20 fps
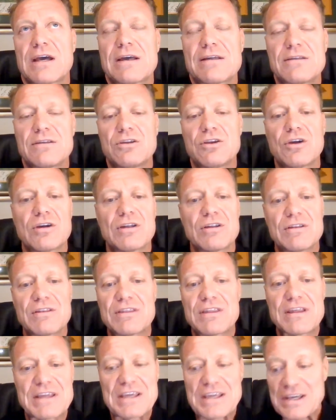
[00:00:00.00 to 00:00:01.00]
you know,
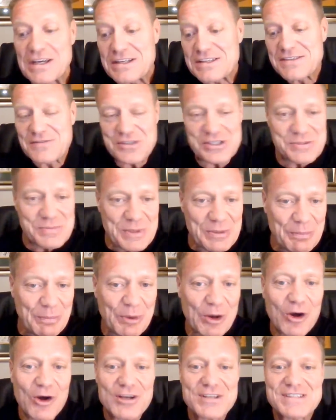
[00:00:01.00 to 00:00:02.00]
the years have just been
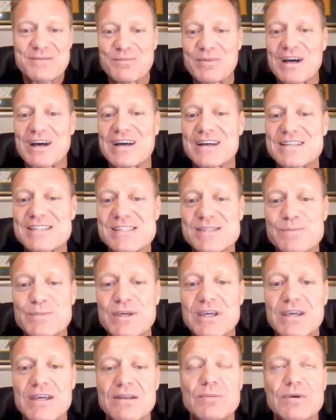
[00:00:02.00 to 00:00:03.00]
passing by at
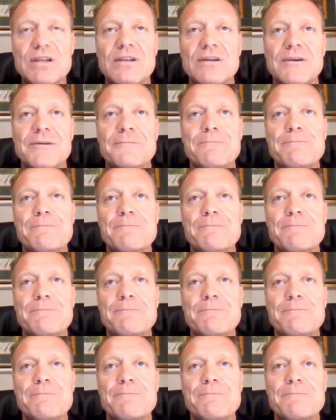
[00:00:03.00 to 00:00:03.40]
speed. But